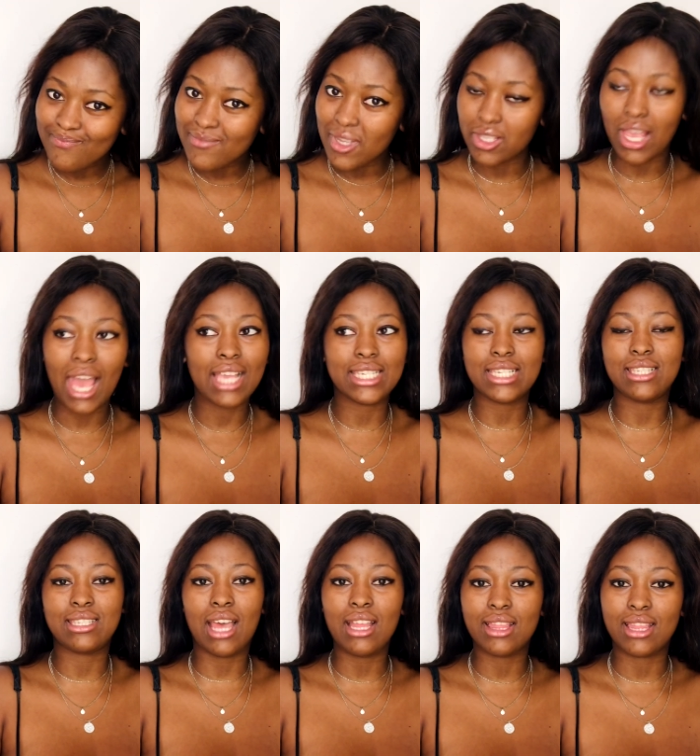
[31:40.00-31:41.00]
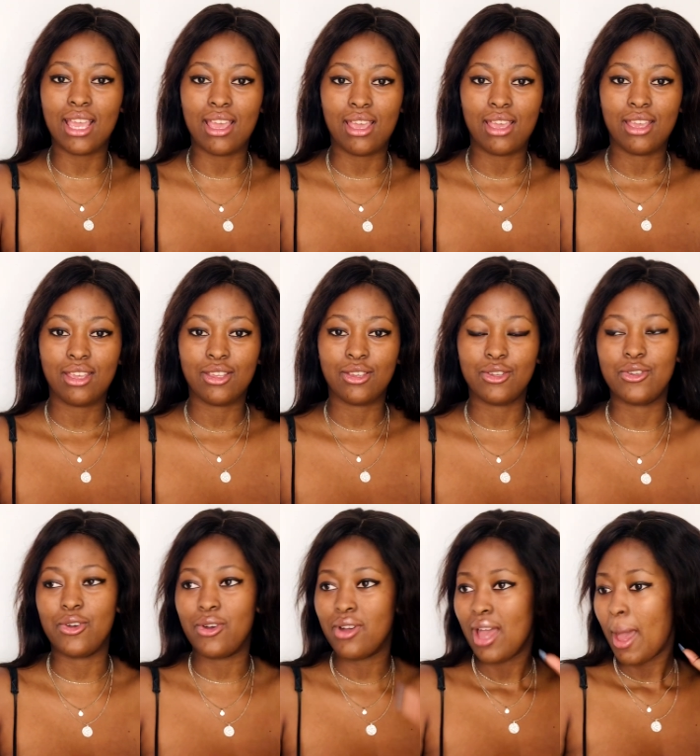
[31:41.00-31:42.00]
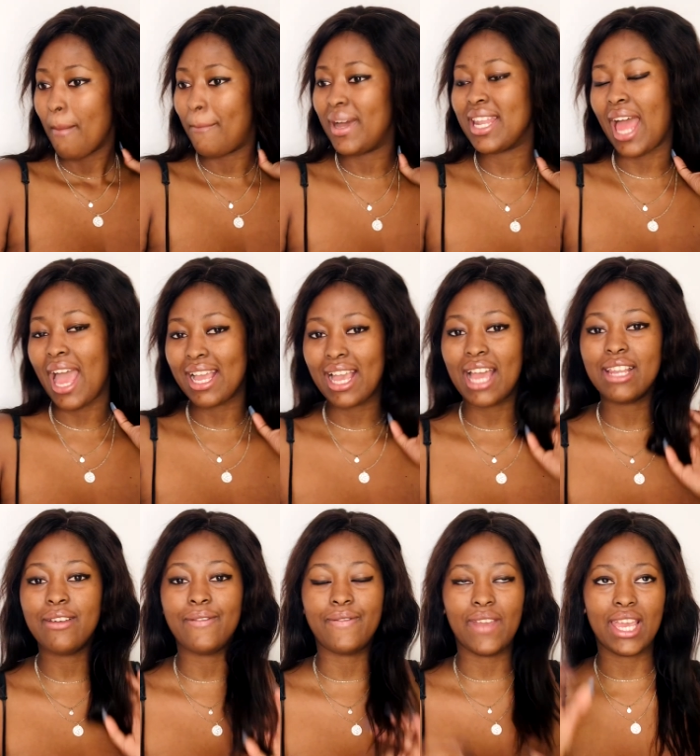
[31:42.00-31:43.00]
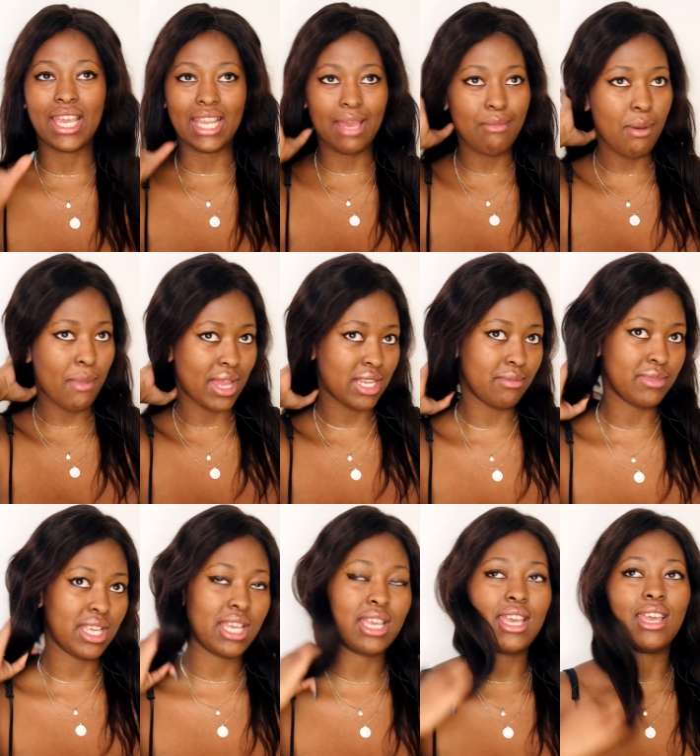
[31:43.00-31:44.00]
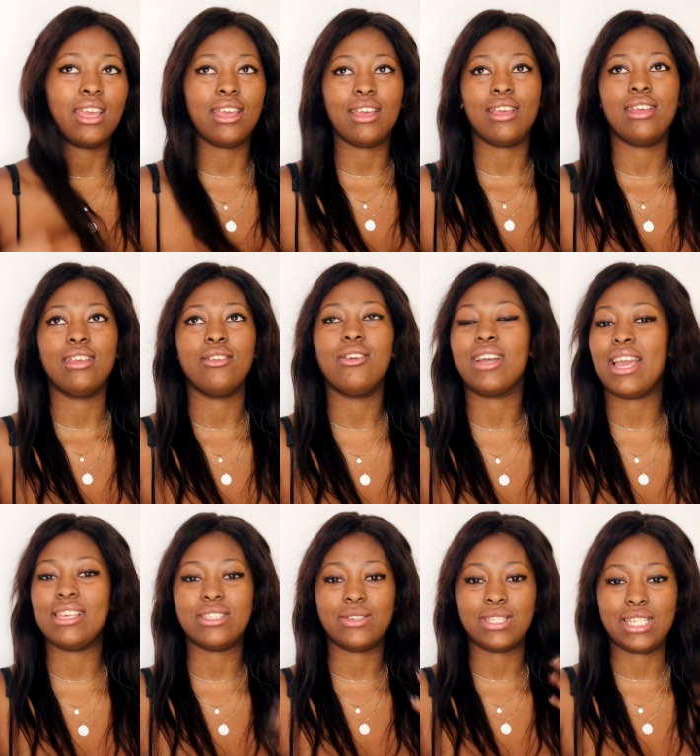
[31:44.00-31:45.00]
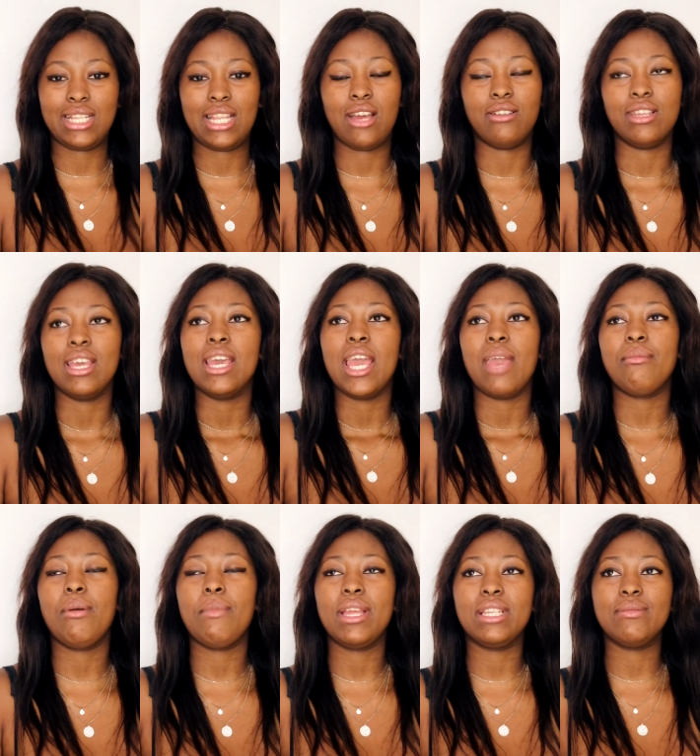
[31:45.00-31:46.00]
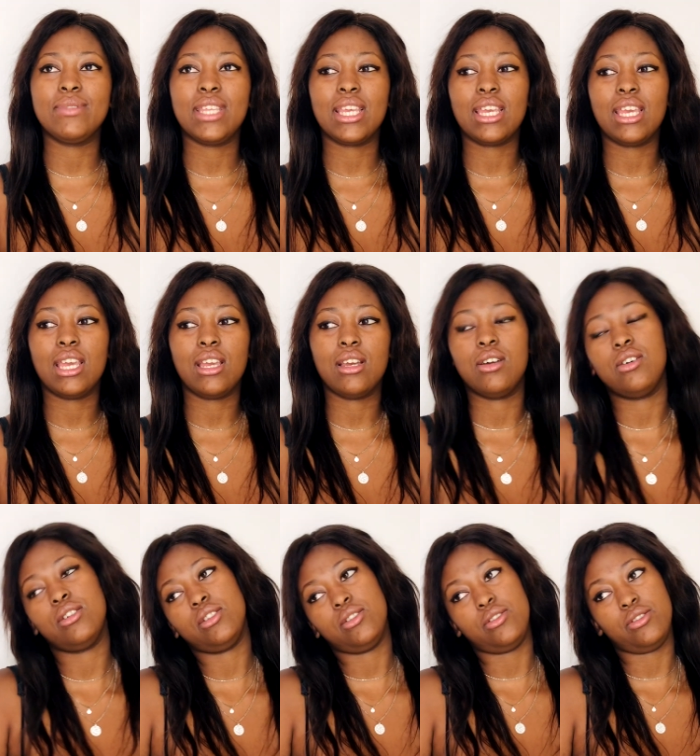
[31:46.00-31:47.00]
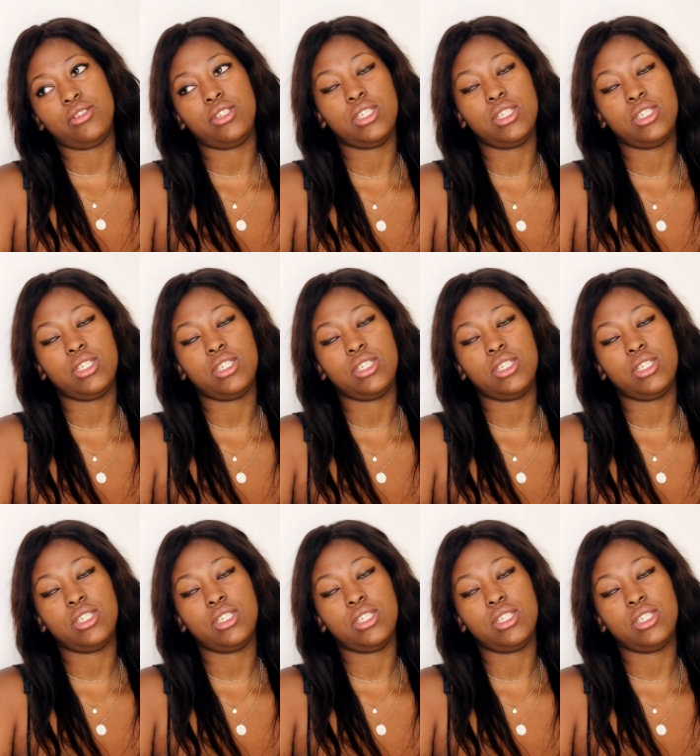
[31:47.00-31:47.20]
so I just sat there, but I kind of figured, in my mind I'm thinking, oh guys, I was a clown. In my mind I'm thinking, oh no,